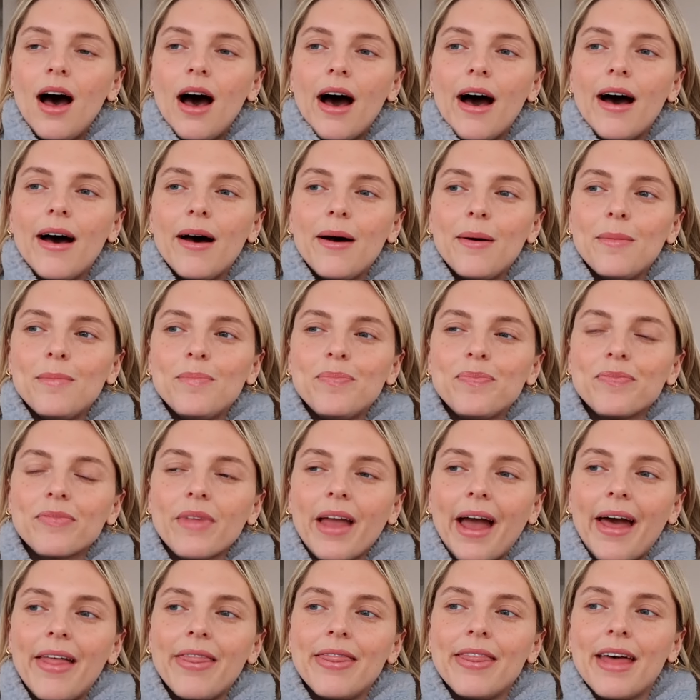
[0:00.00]
And
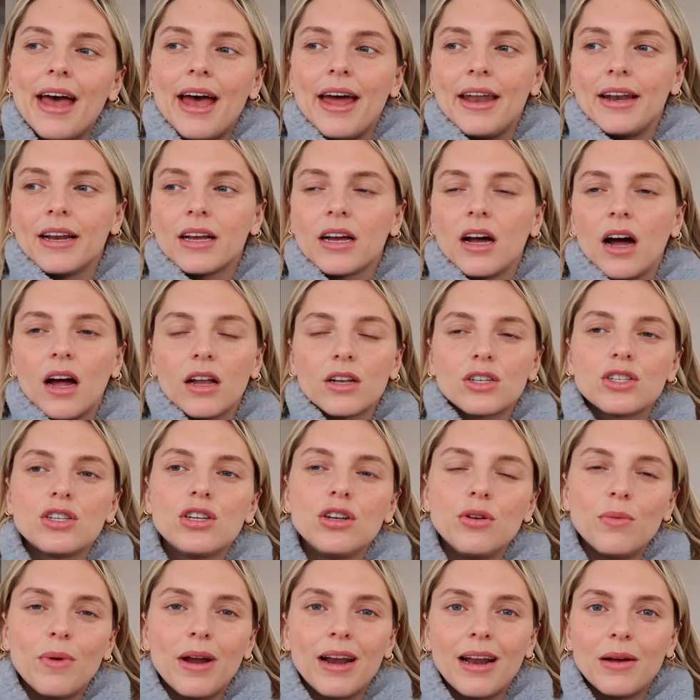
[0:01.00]
then cut
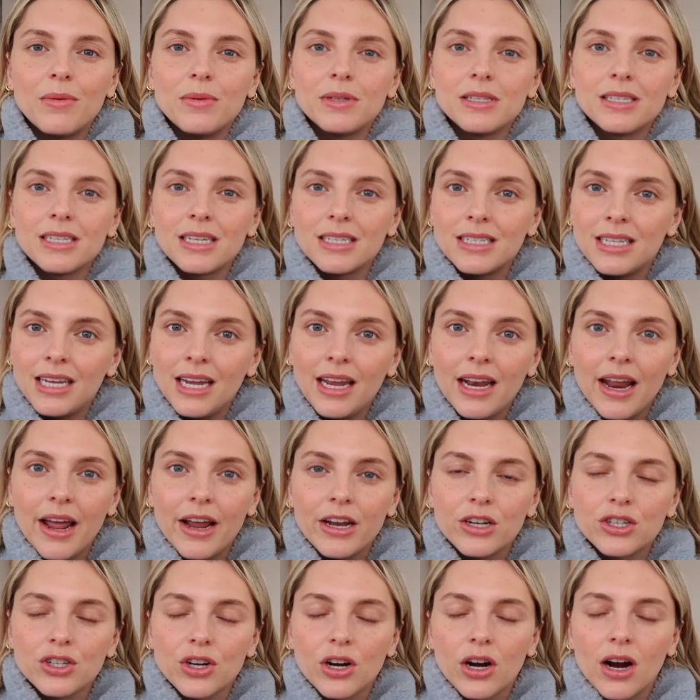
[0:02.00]
to when I was a
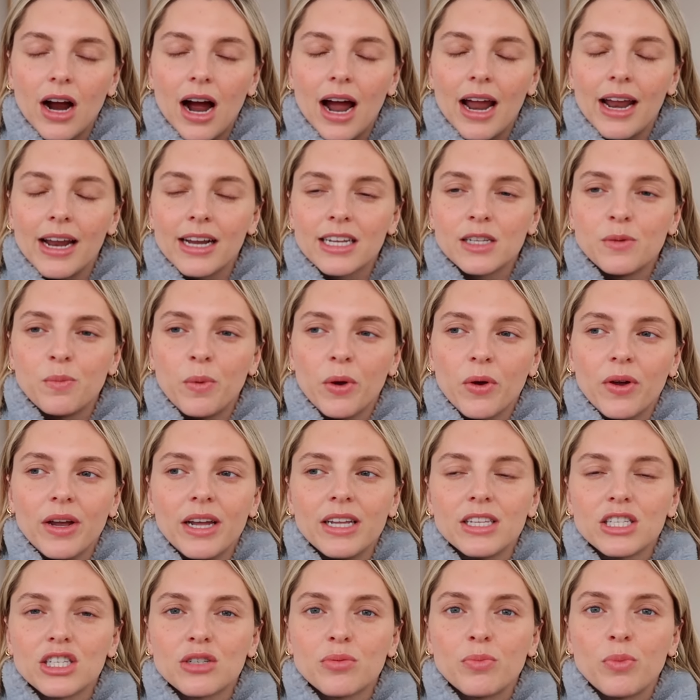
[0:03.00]
teenager, I
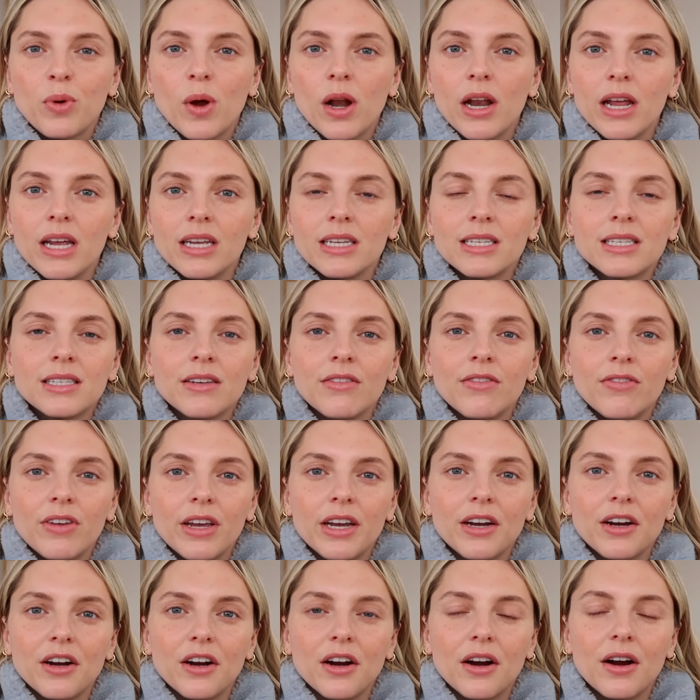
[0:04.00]
experienced pretty
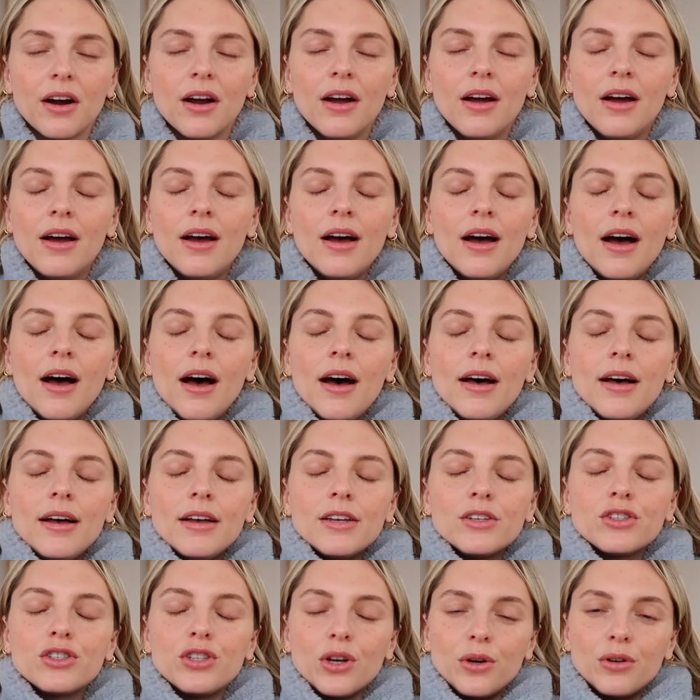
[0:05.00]
severe
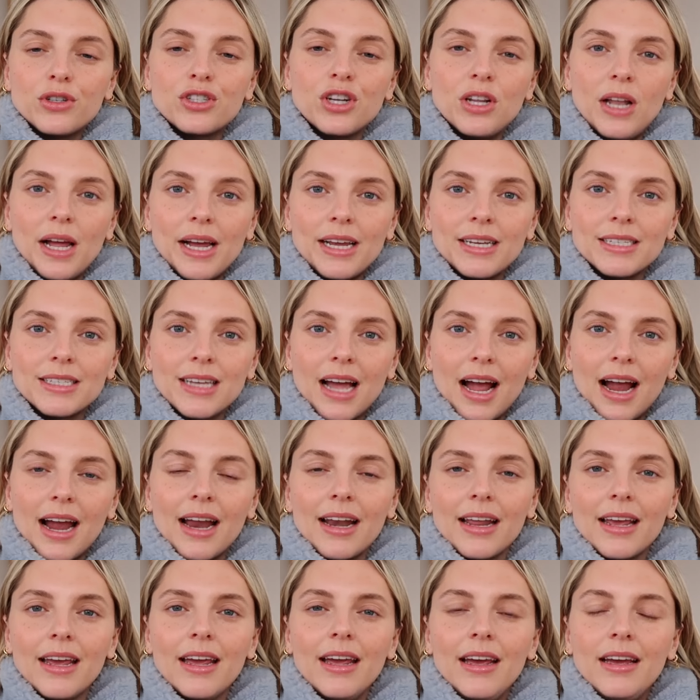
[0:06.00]
social
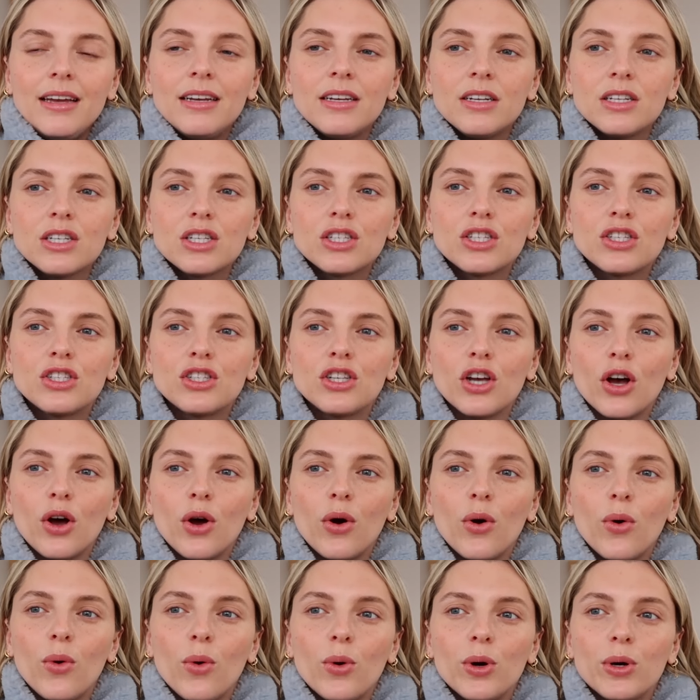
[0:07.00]
anxiety.
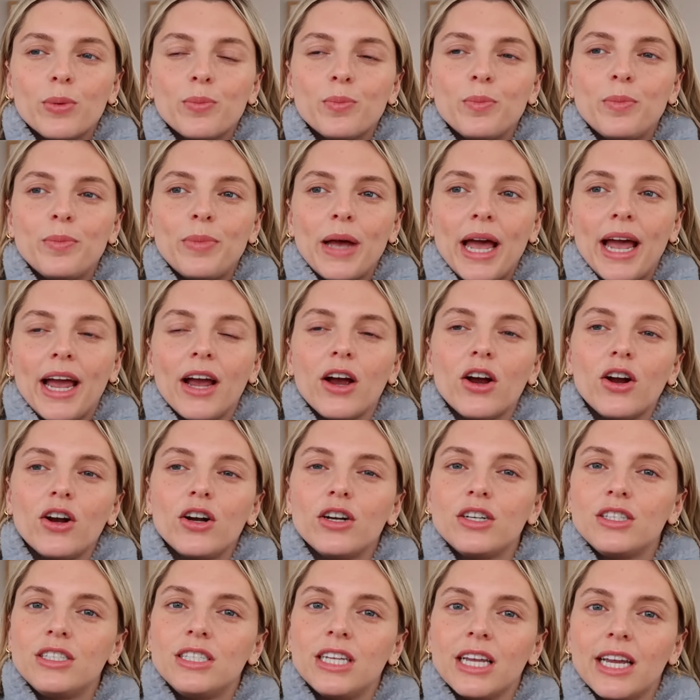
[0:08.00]
So
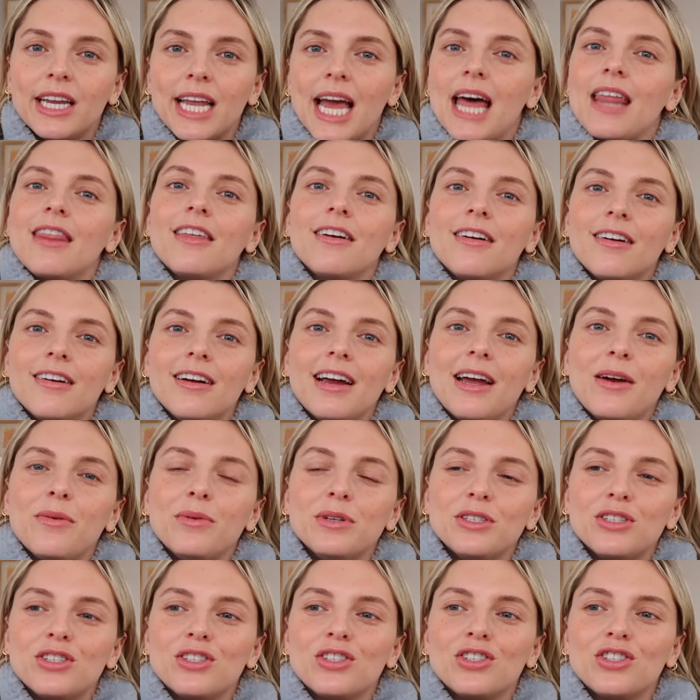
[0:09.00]
paired together, it
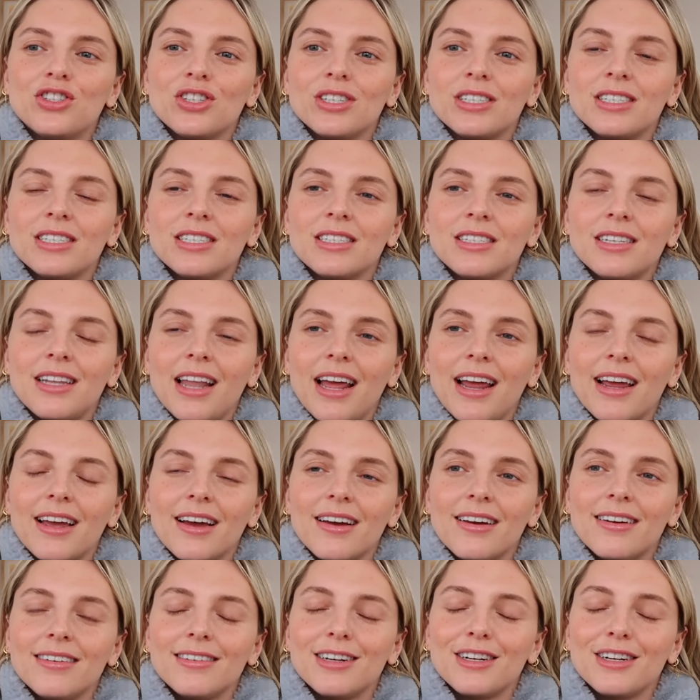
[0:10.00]
was just like